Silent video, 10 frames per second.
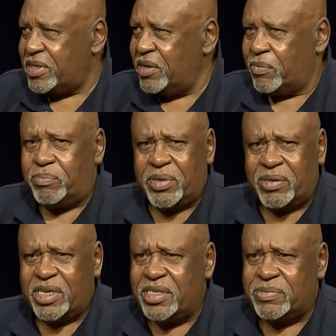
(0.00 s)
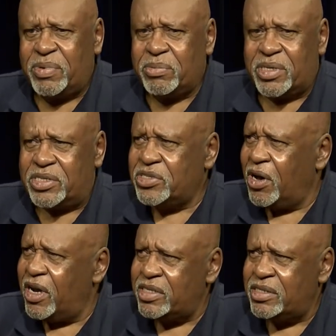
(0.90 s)
You know, kids, people in
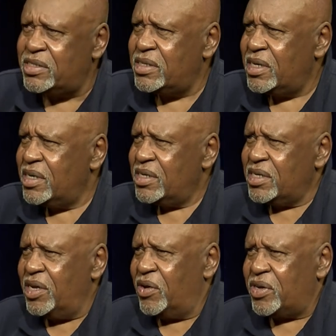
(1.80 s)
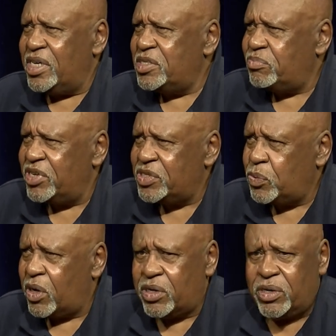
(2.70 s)
Taunton, you know, East Bridgewater,